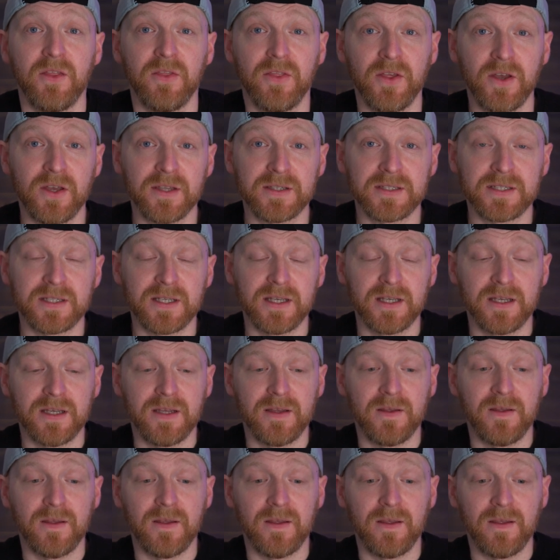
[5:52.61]
that
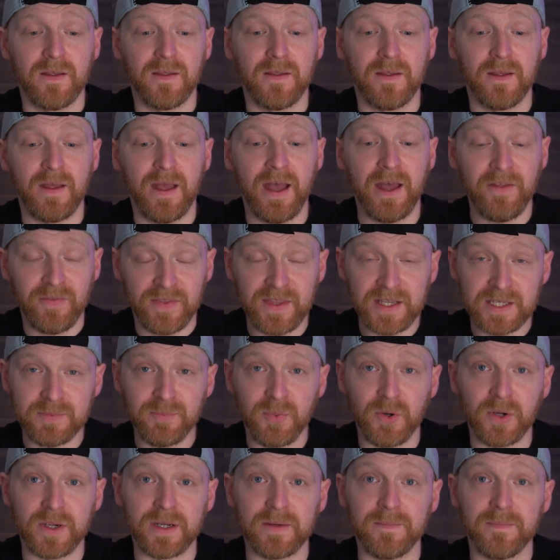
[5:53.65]
at this
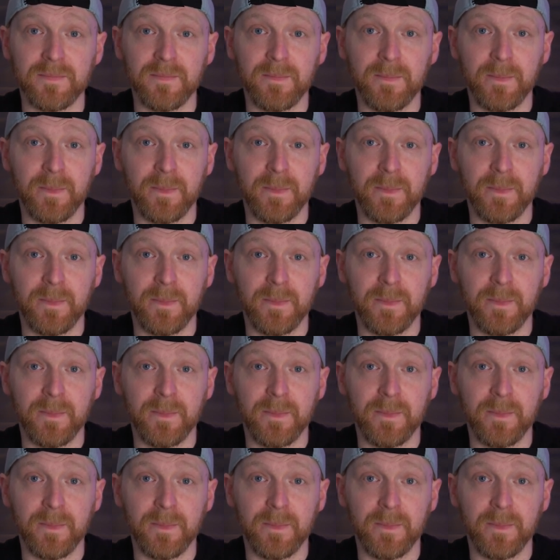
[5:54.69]
point,